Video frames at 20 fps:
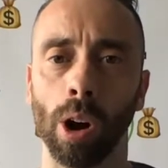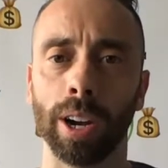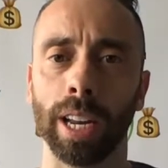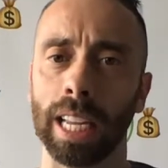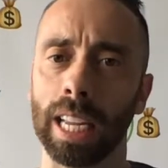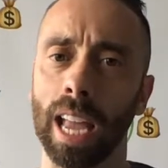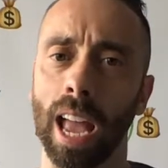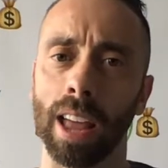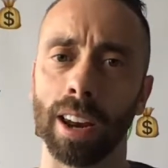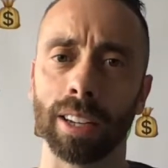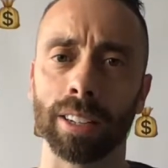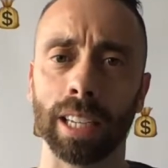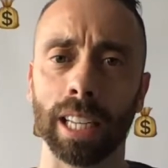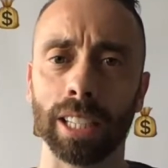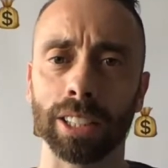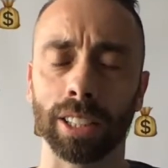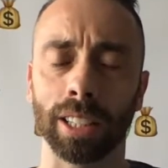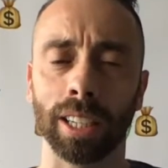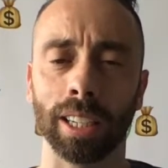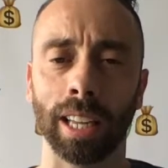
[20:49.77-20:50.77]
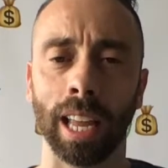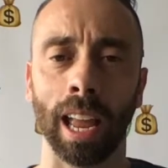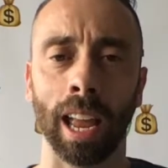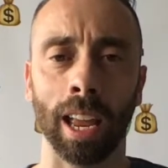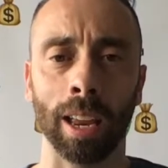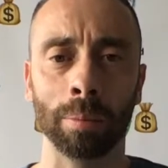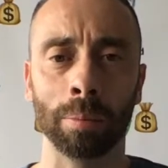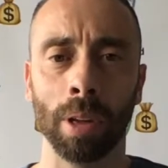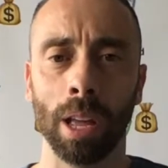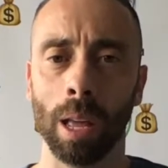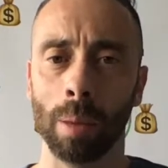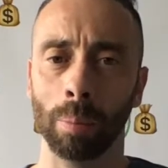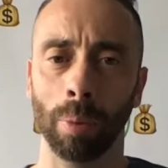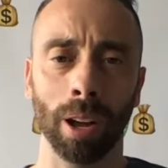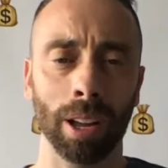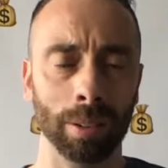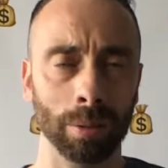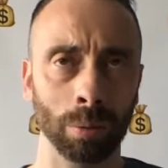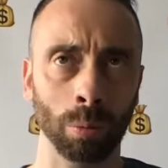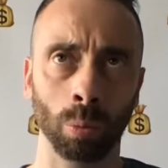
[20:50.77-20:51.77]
He had a decent game, but